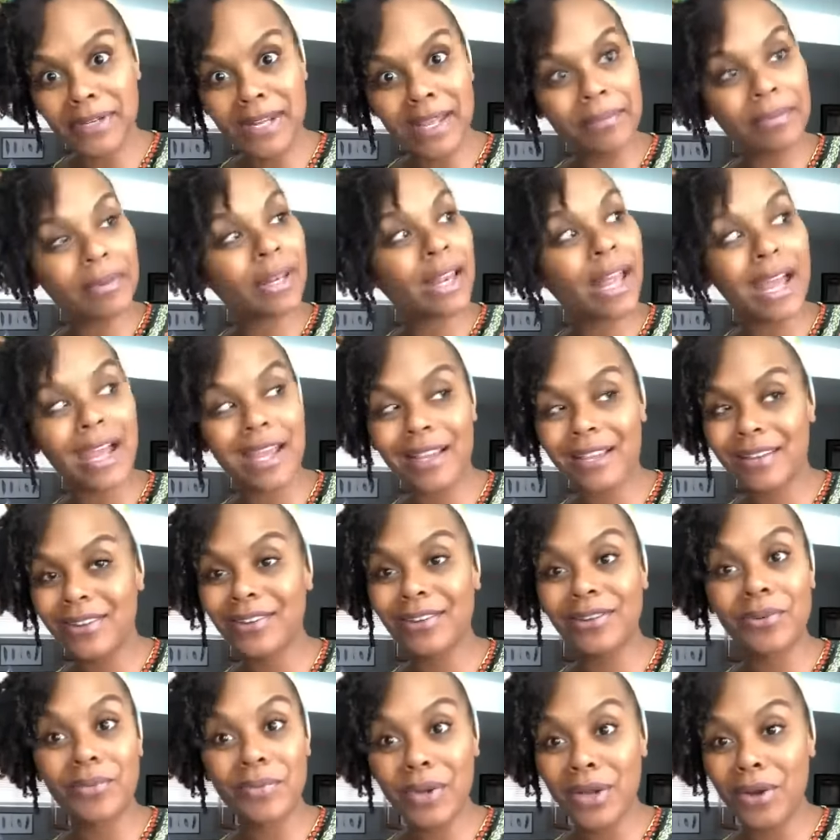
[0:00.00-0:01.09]
They've been like,
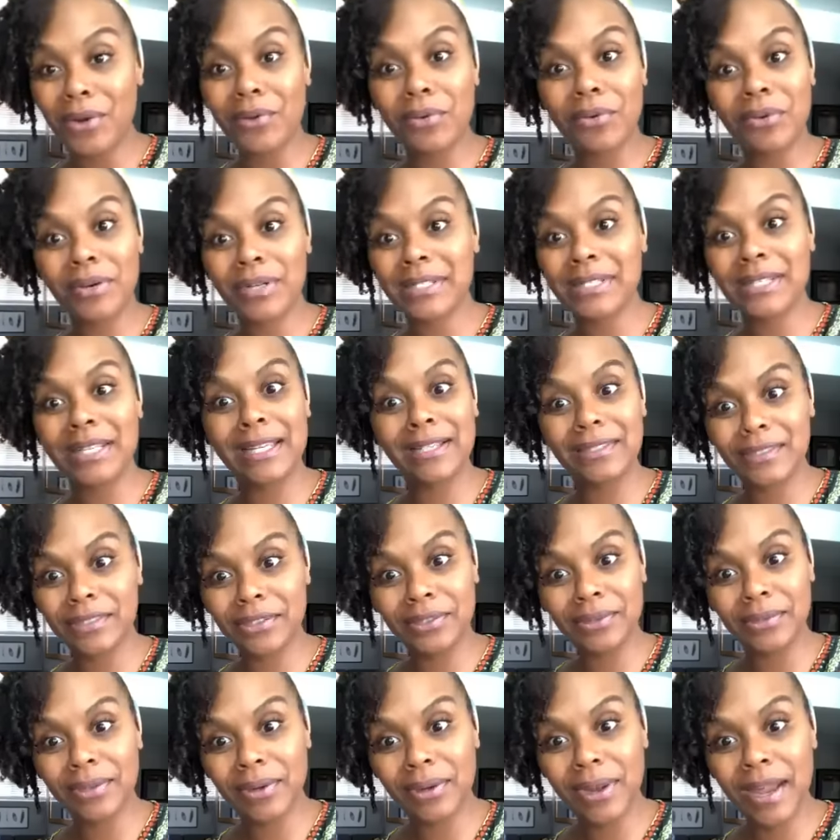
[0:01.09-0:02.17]
girl, we on quarantine
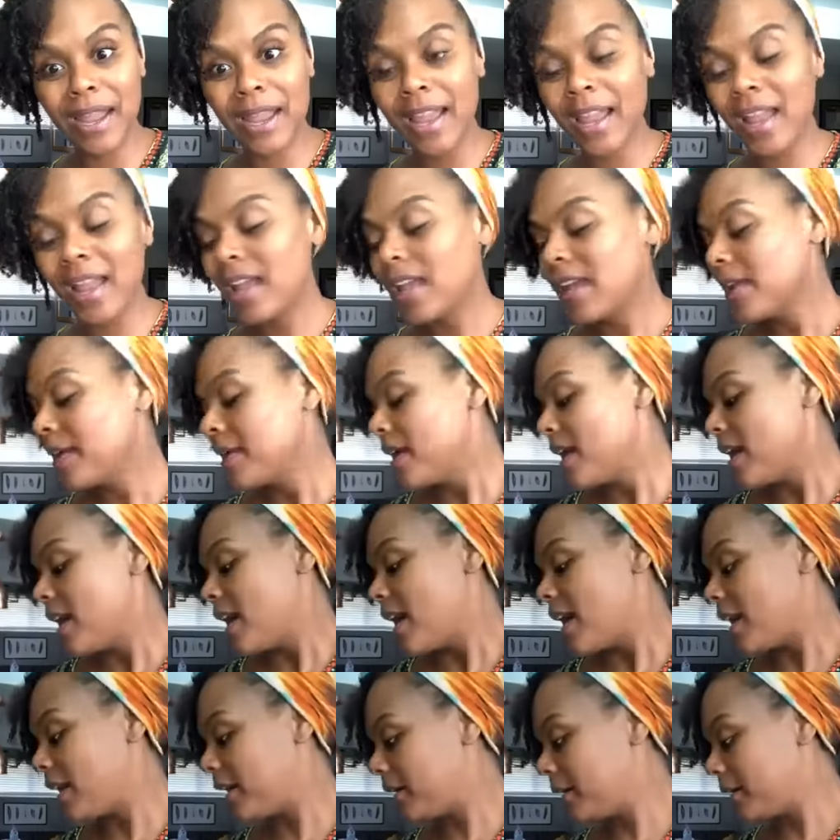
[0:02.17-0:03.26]
too, okay?
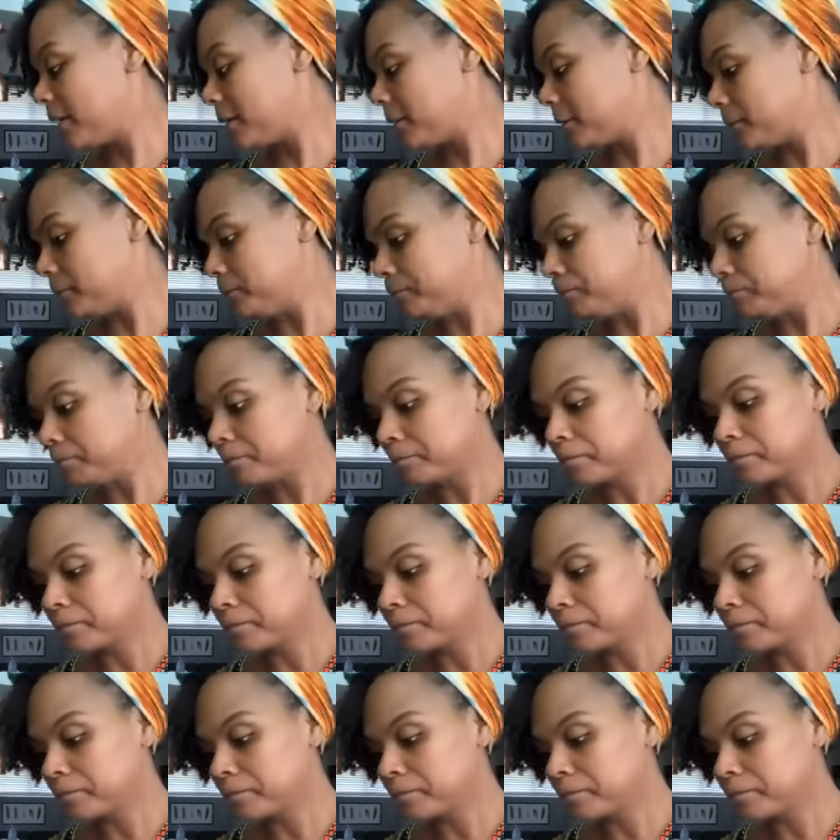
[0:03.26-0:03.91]
So